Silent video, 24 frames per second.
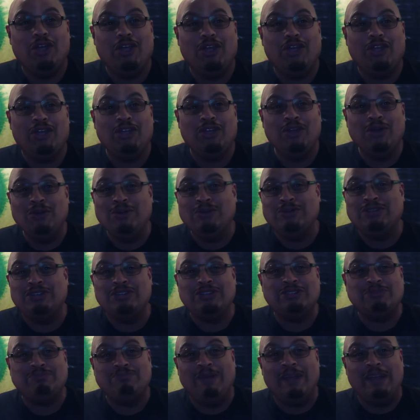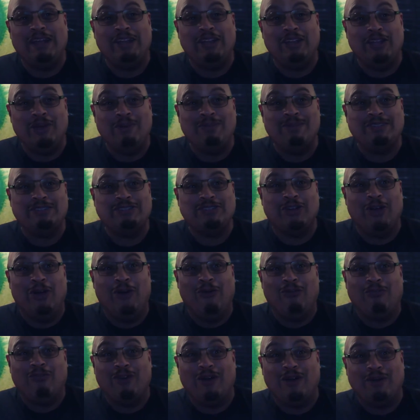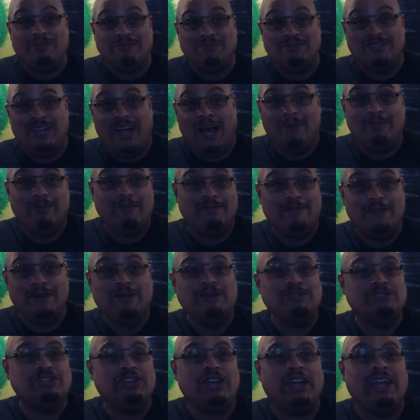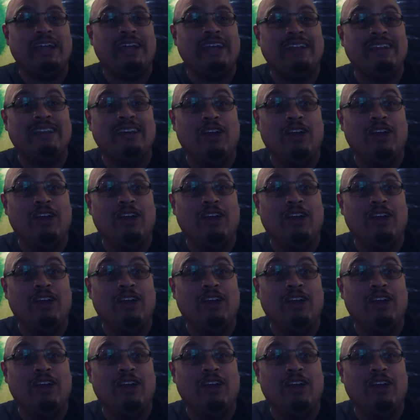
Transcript: you just made humans go from top of food chain